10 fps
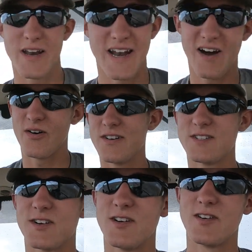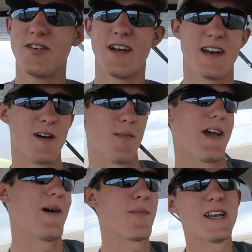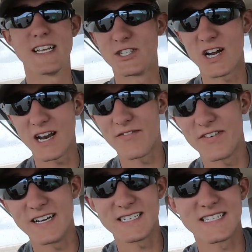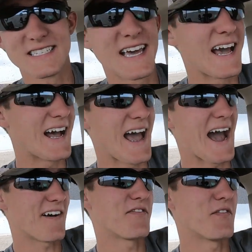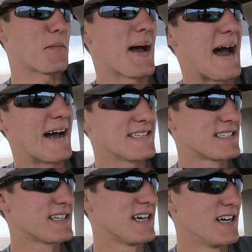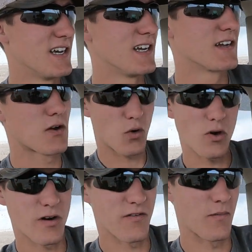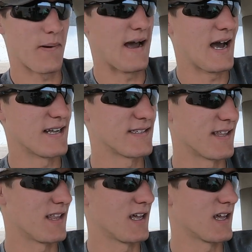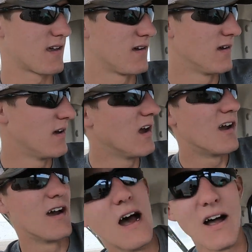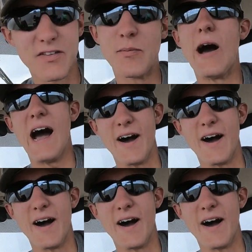and now it is starting to rain on me. I'm gonna try to finish this half of a pass, quarter of a pass, I think. It's about